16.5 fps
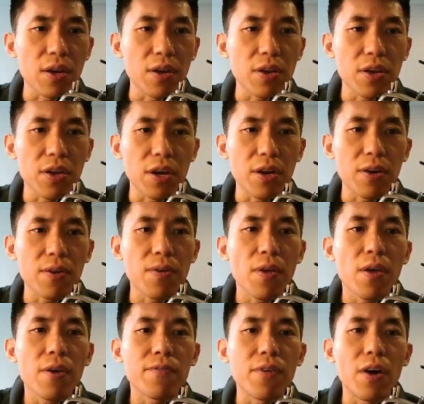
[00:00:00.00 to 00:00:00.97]
Here,
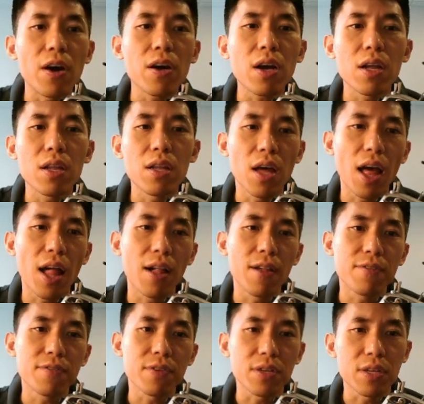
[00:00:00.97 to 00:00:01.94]
for color
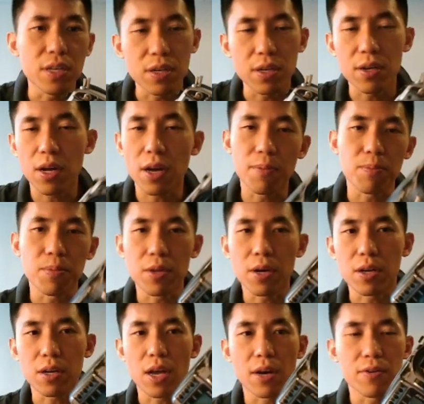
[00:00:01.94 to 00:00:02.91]
LCD,
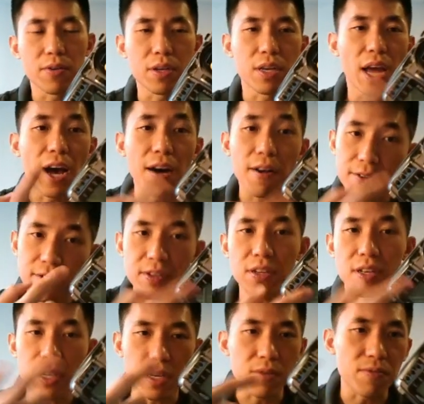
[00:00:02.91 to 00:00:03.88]
not LED,
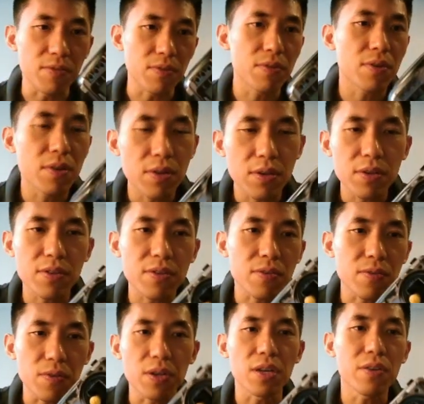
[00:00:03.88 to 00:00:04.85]
LCD
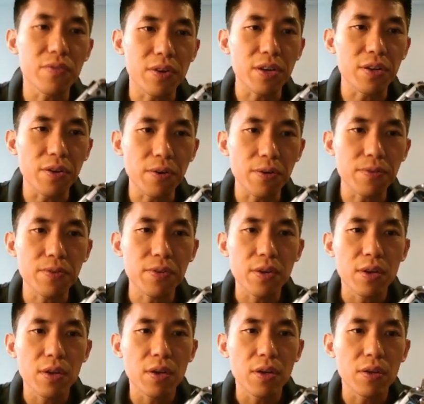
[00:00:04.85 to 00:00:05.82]
screen radios,
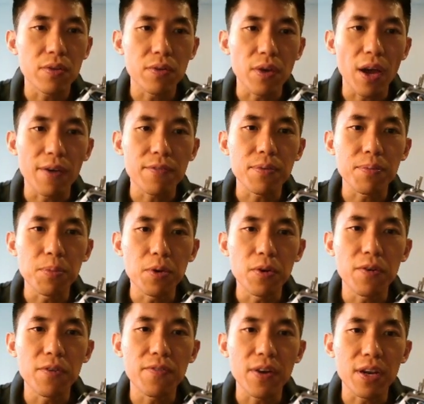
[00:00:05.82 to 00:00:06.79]
you have to
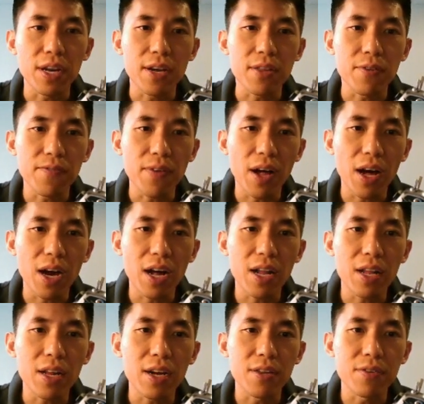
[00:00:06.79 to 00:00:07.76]
move another
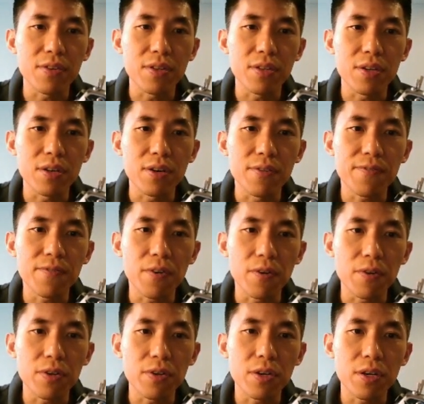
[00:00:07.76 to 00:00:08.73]
file under the
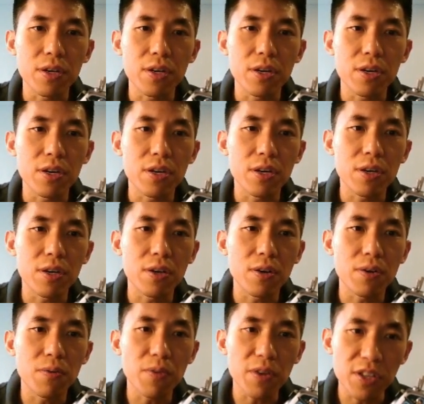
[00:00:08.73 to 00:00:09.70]
folder
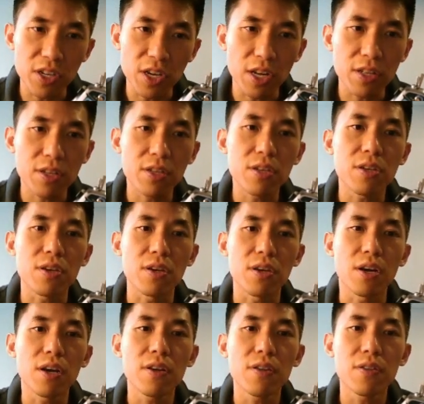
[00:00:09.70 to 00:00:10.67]
widgets
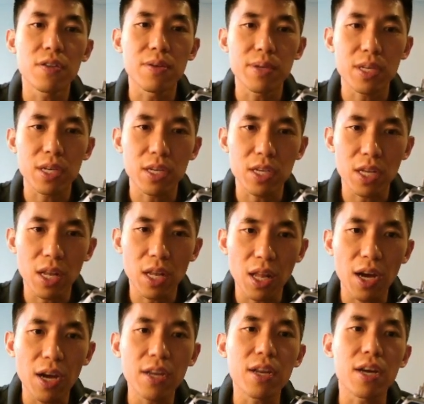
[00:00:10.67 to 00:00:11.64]
here, TBS Agent
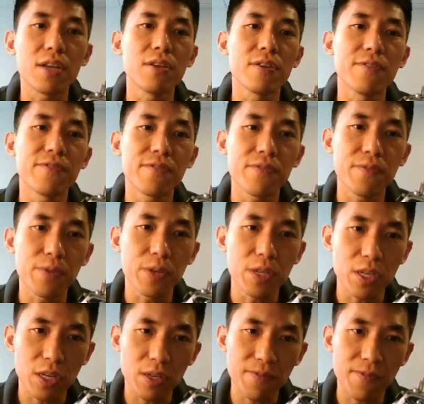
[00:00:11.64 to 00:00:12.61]
Lite under the
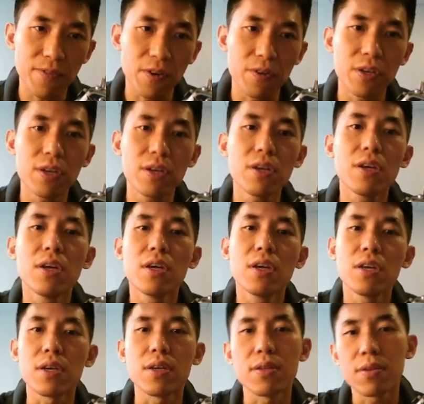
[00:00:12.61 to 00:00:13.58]
widgets folder
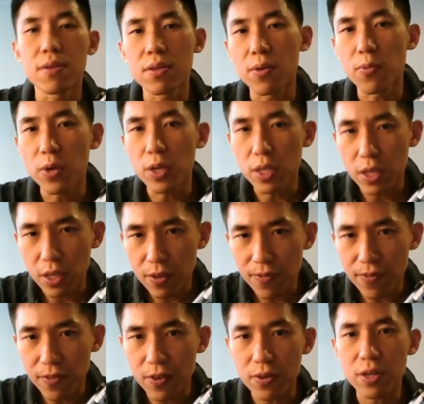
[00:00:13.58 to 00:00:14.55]
into the widget
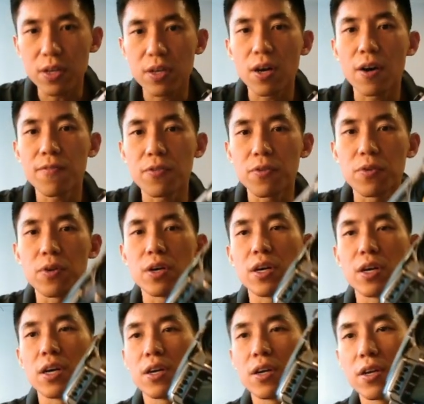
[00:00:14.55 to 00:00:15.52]
folder of
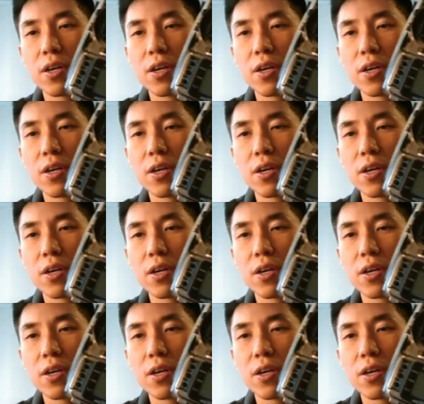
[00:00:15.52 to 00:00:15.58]
your